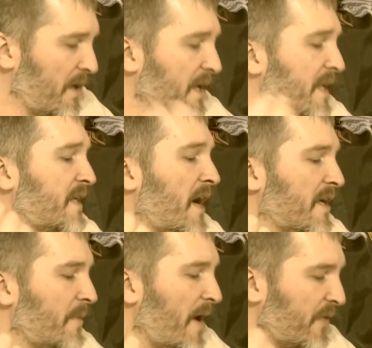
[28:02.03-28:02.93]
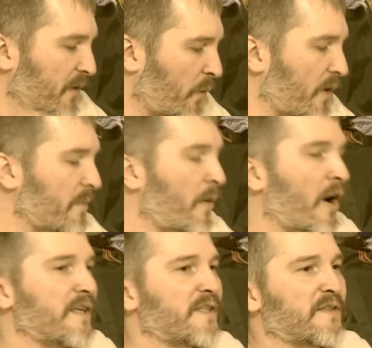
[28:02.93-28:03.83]
But they did talk about the court
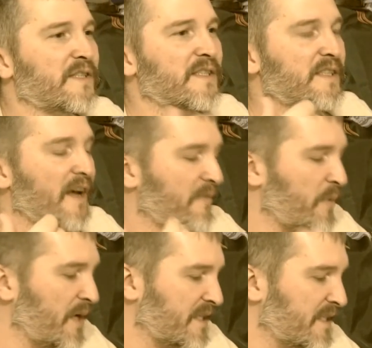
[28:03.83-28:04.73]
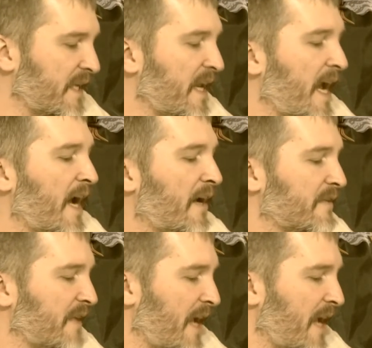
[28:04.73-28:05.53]
martials and stuff being sent out,